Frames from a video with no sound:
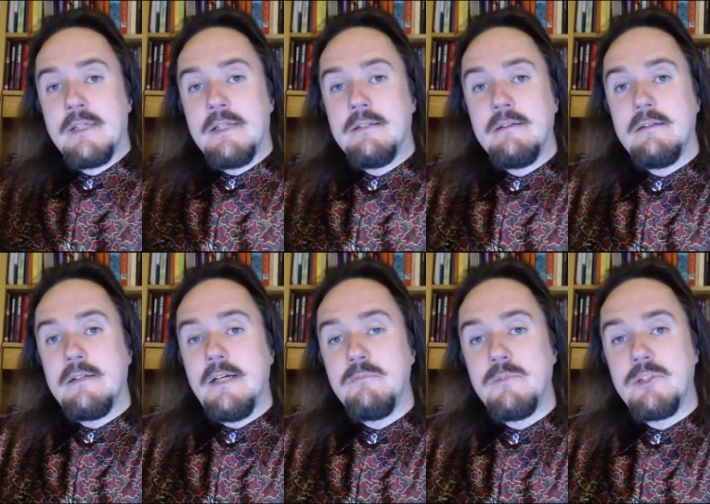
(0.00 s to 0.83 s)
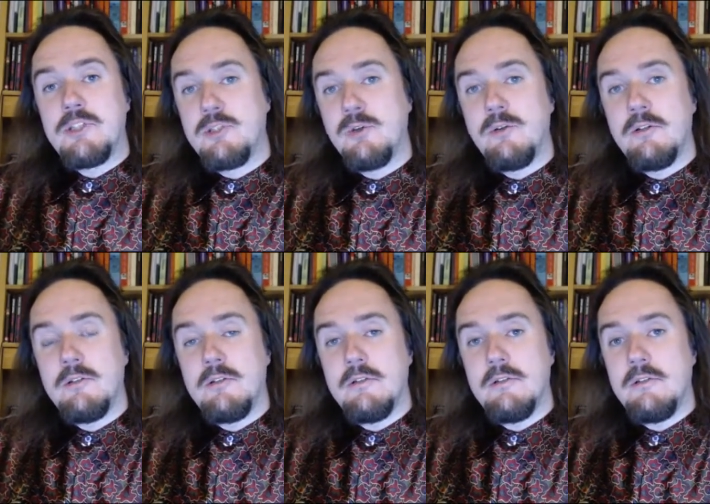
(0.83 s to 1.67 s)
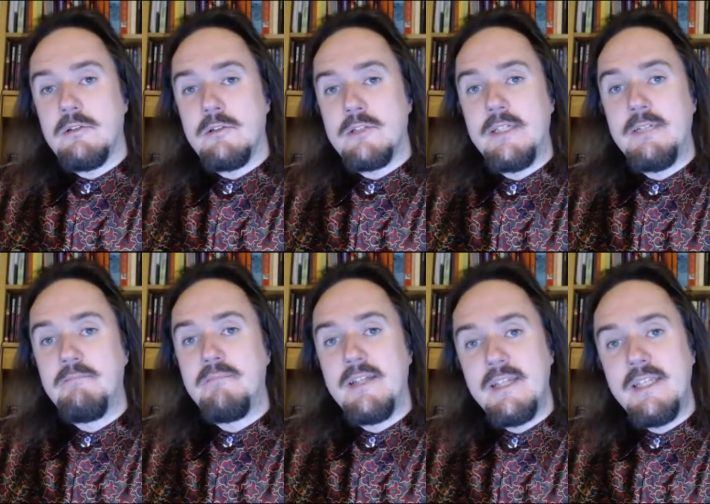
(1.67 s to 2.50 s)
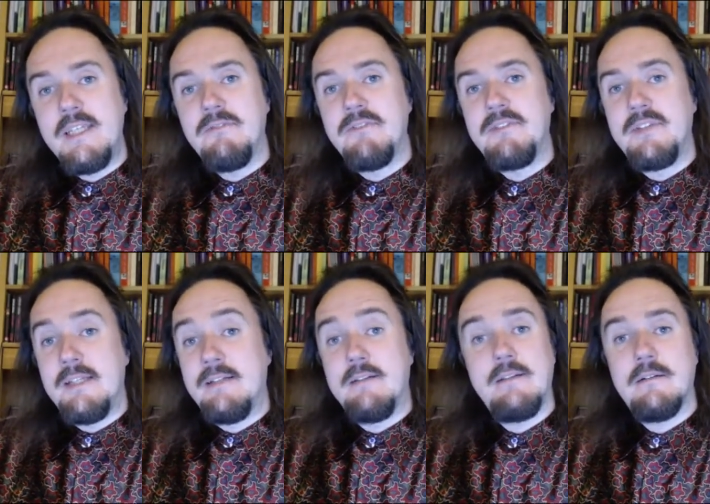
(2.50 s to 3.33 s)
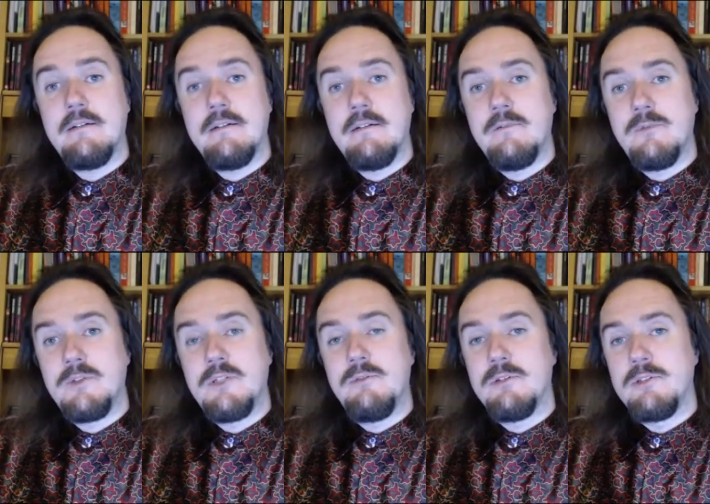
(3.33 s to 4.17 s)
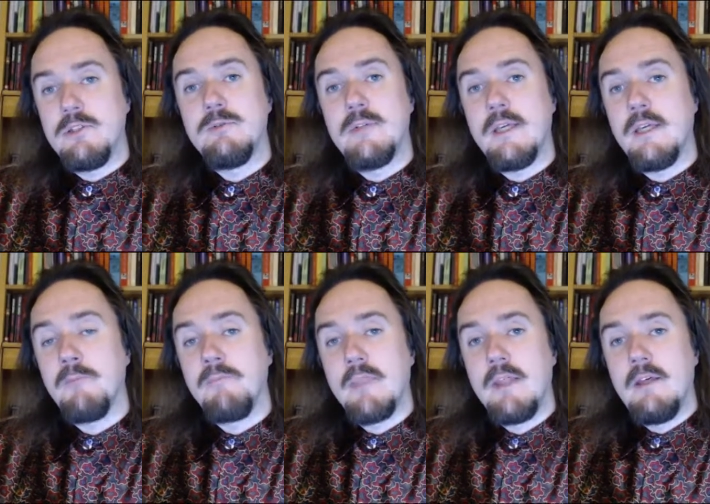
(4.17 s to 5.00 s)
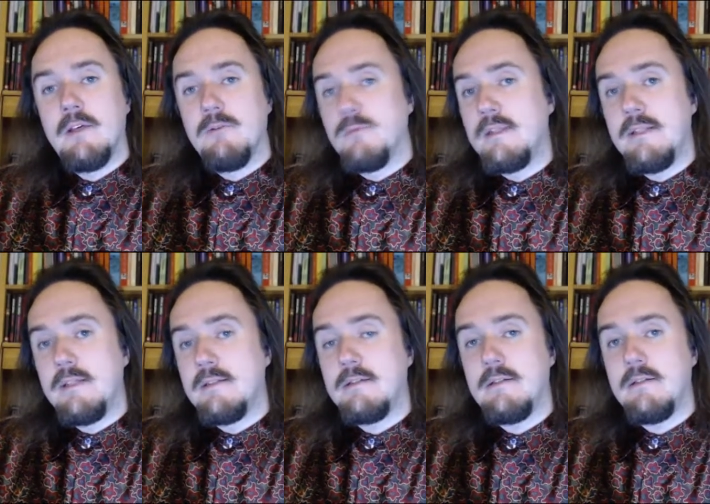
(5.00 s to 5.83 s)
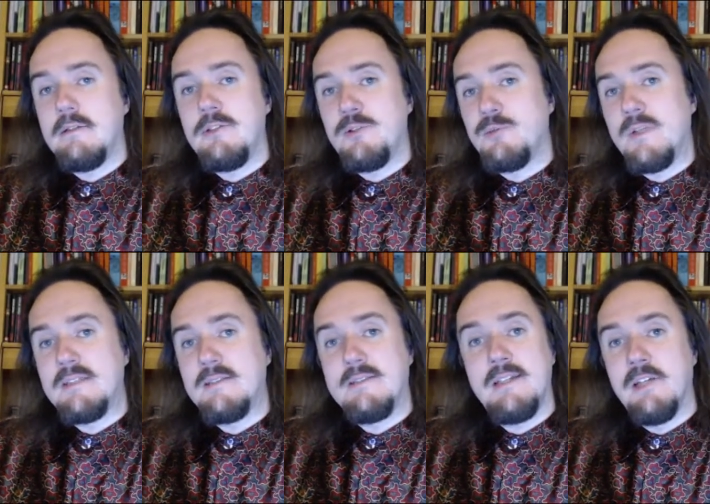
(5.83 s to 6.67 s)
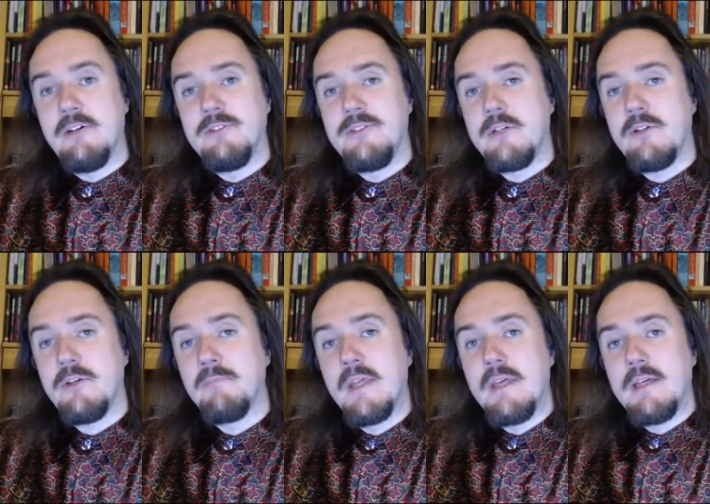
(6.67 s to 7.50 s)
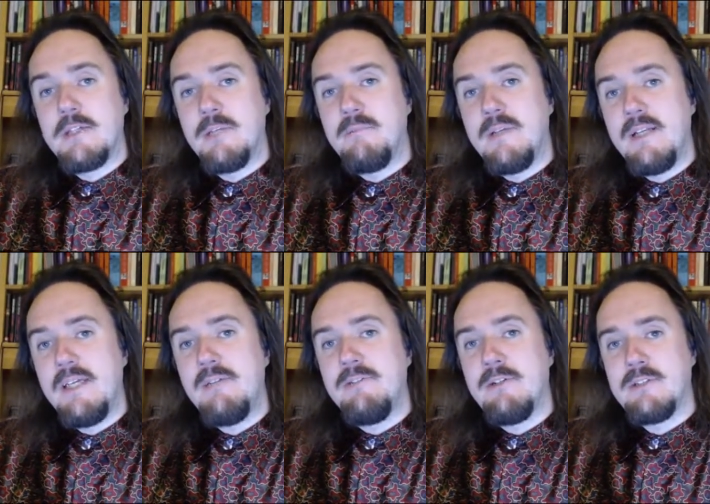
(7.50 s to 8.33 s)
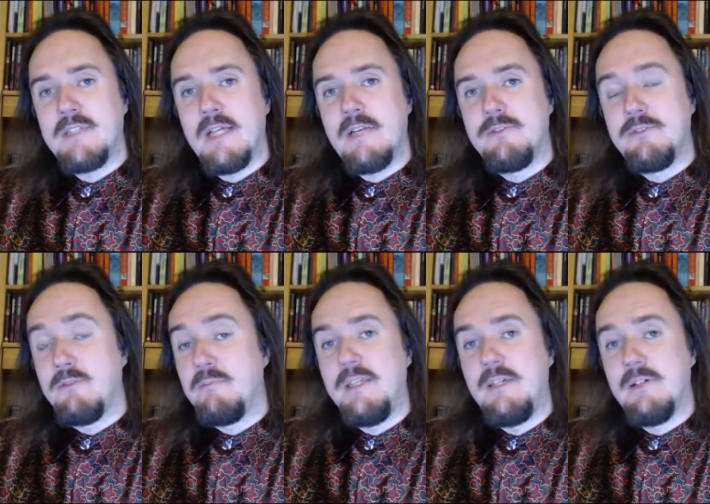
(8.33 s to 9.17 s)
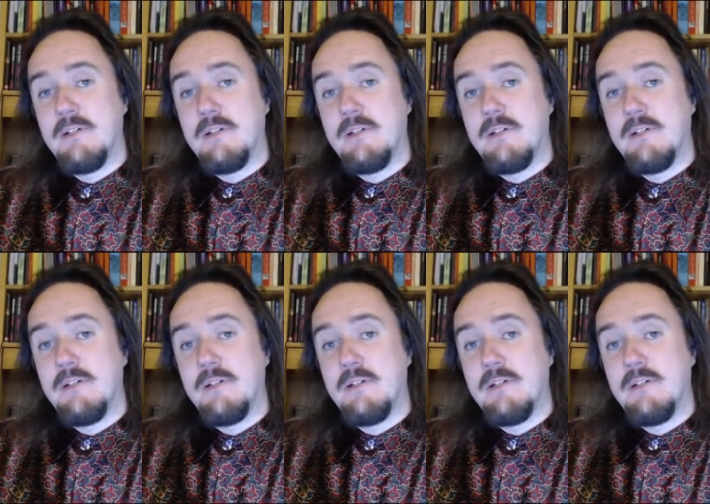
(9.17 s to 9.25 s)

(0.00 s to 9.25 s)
And I'm sure she believed in what she was doing with this twisted logic. She believed herself to be